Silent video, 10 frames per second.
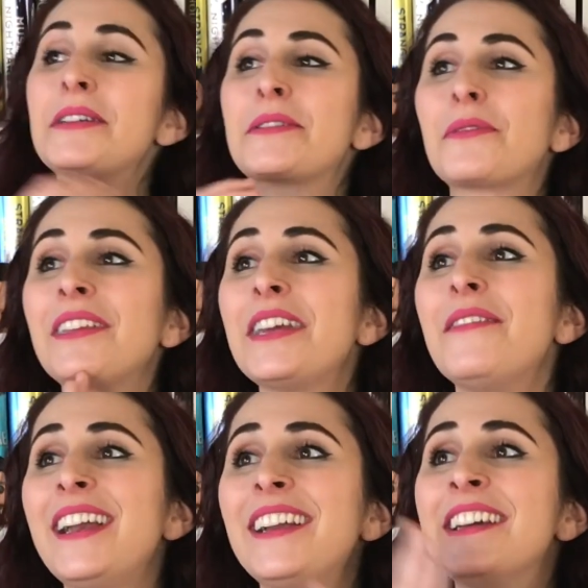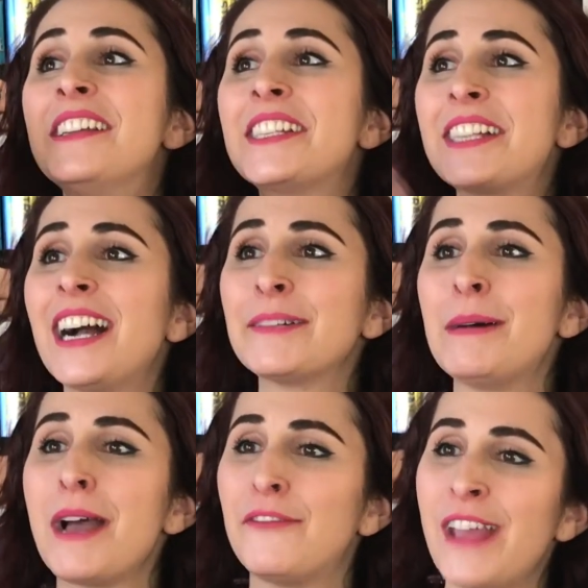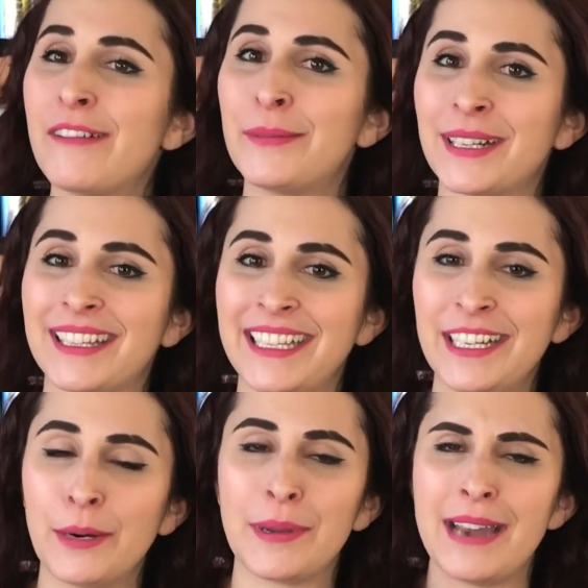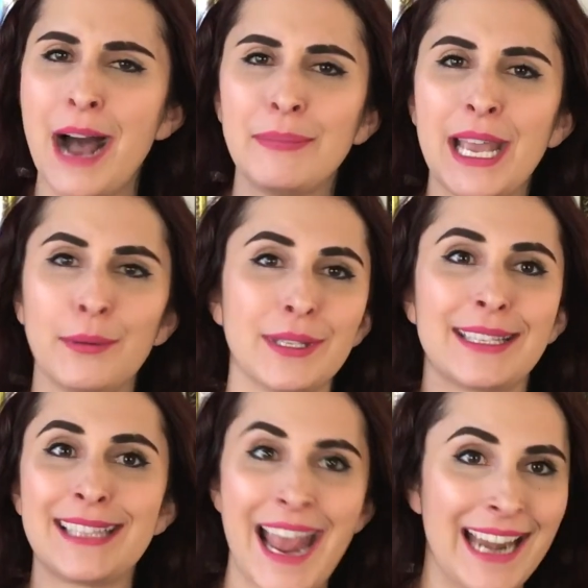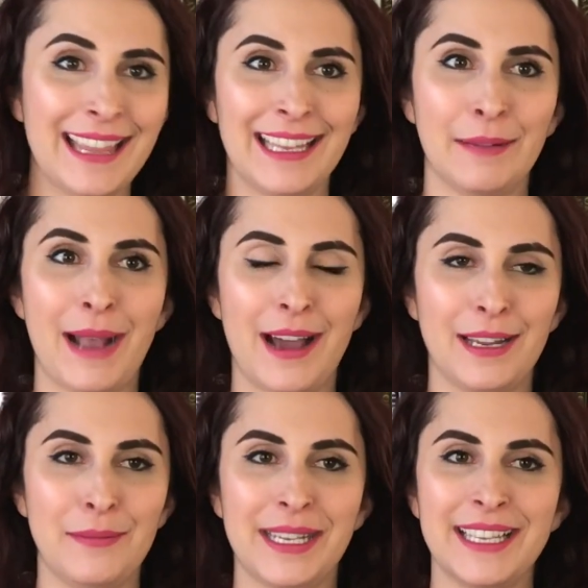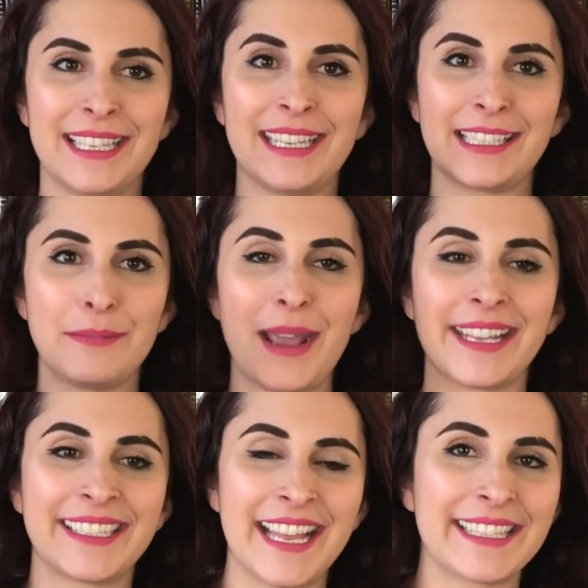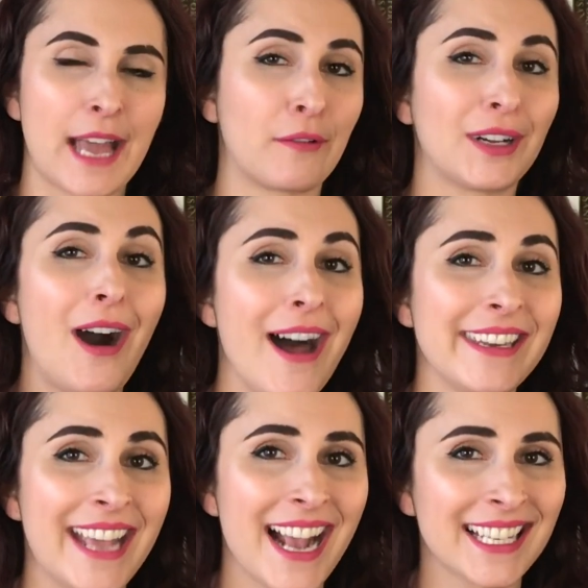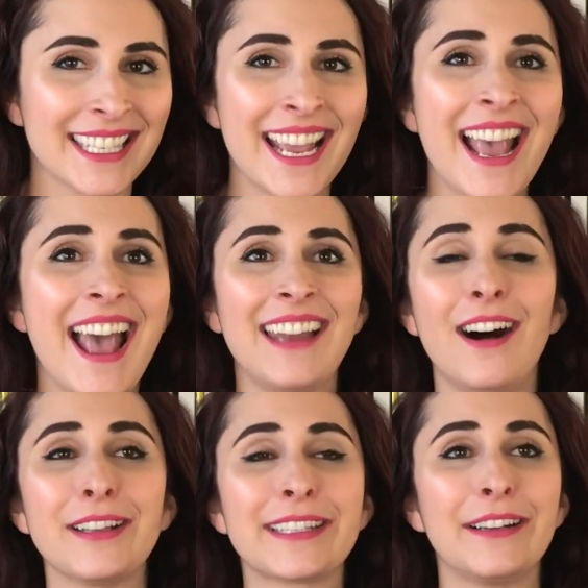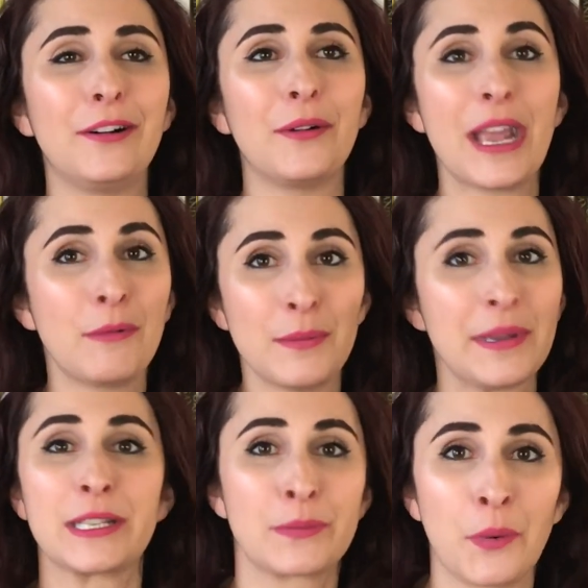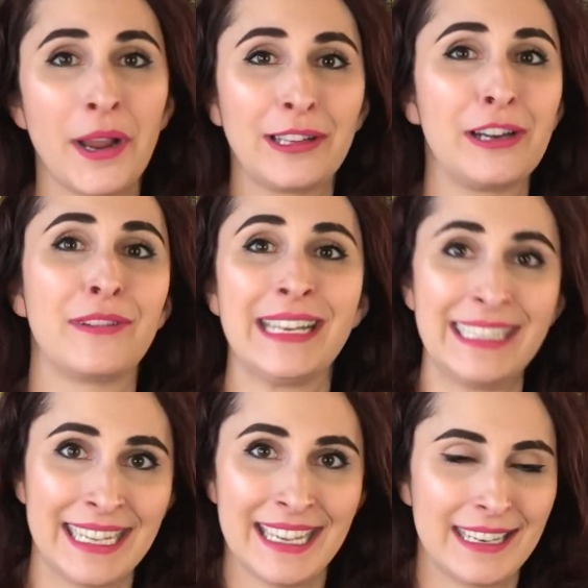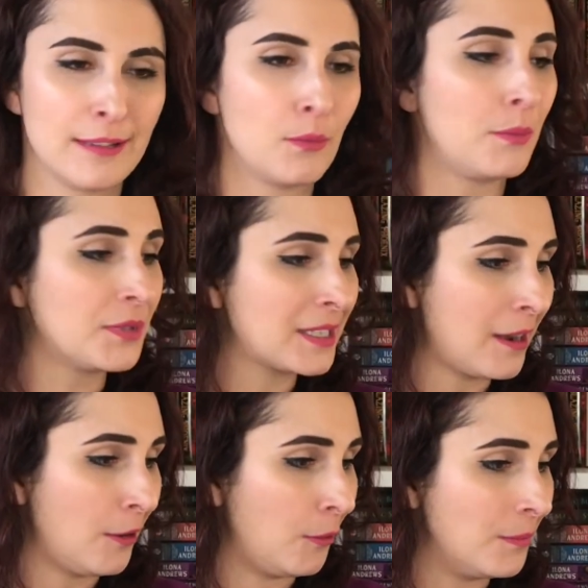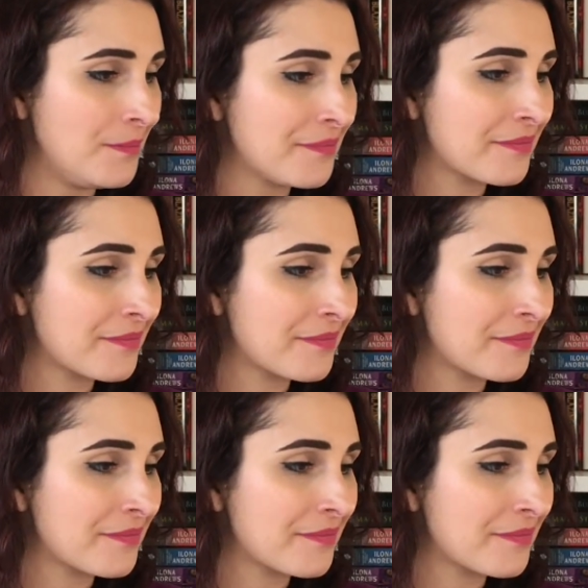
so it's really weird to talk about my favorite book of the year but not be able to say anything about it because it doesn't make sense out of context and also it would be a spoiler if I did. So